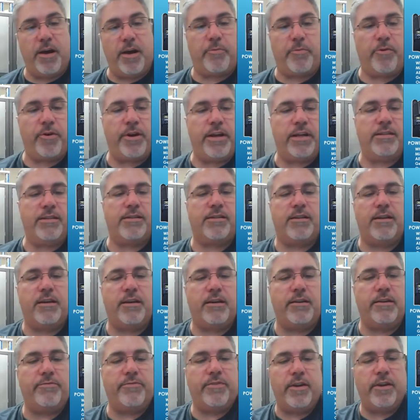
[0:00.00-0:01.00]
upper end
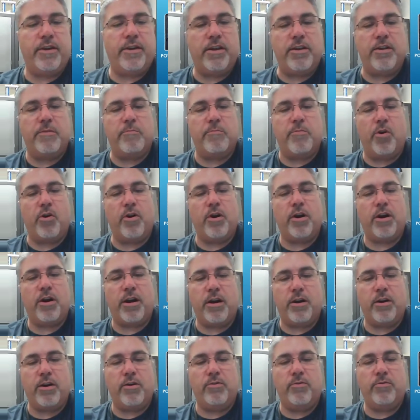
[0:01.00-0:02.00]
stuff,
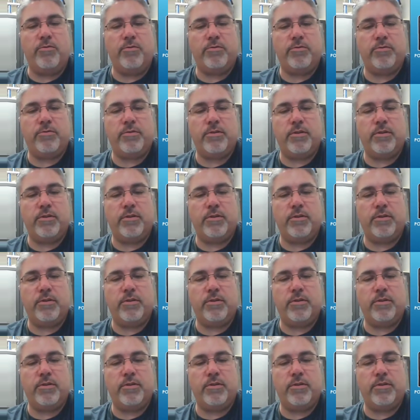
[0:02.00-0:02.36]
Nomuraco,